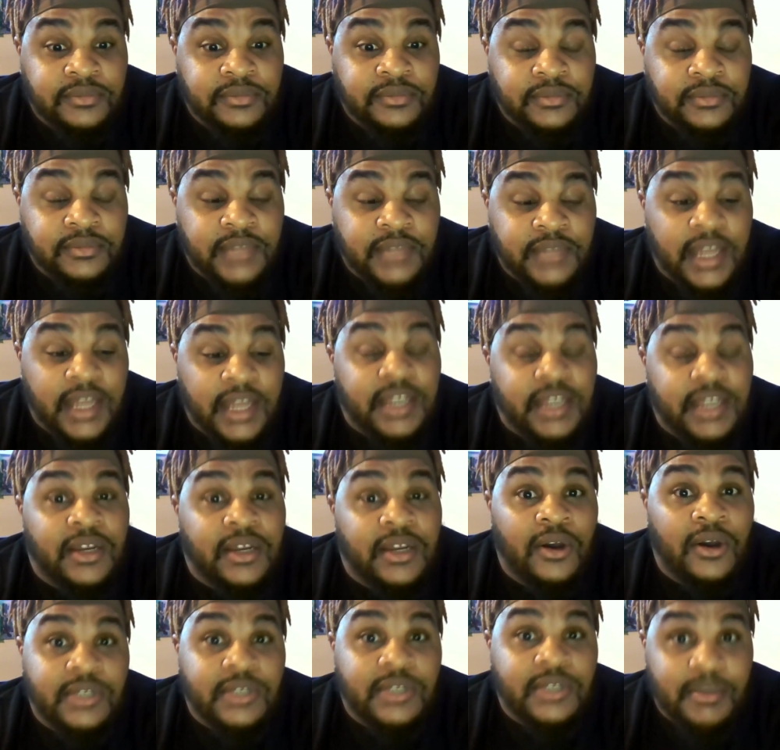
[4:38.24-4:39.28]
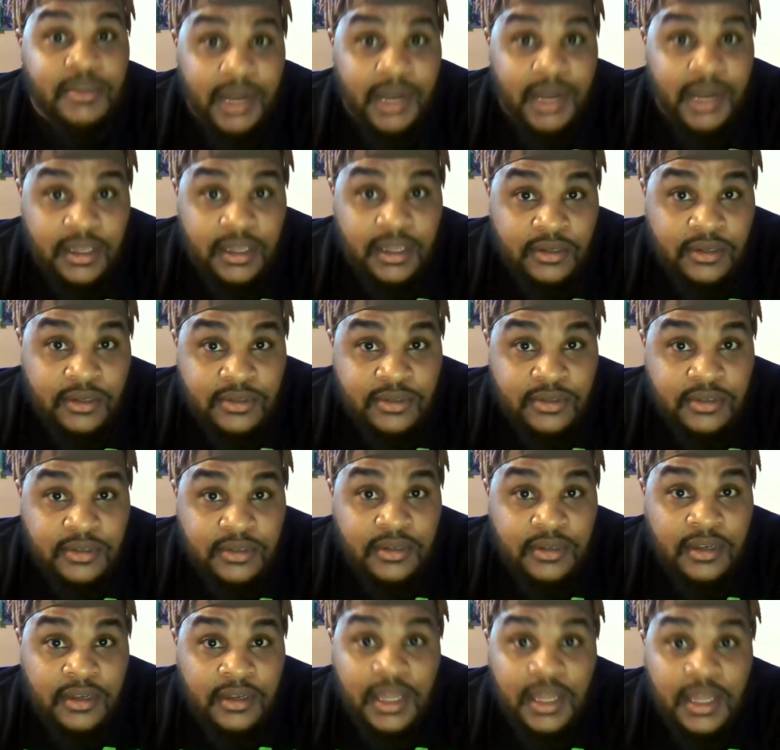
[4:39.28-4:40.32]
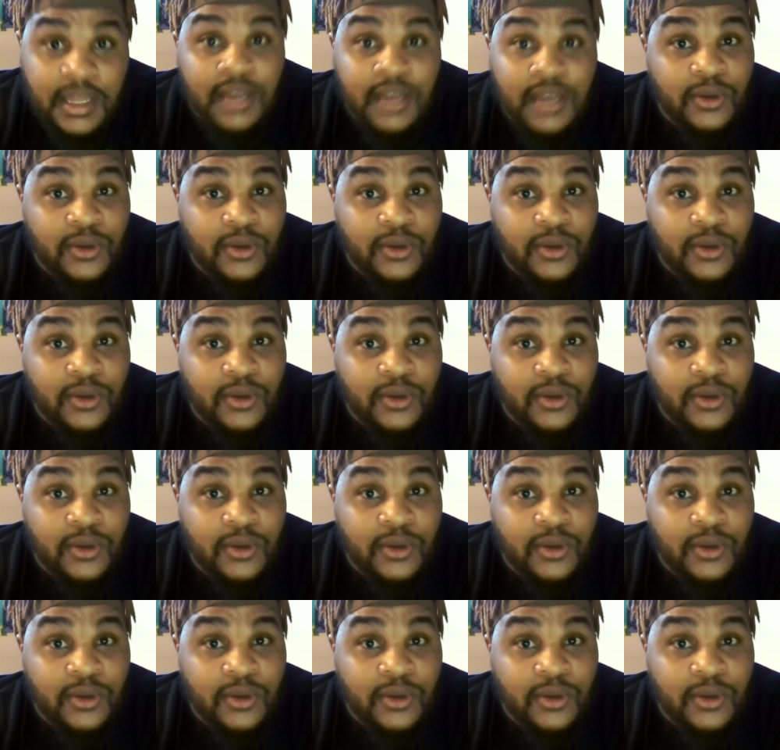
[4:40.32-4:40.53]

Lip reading: they need to call somebody else, like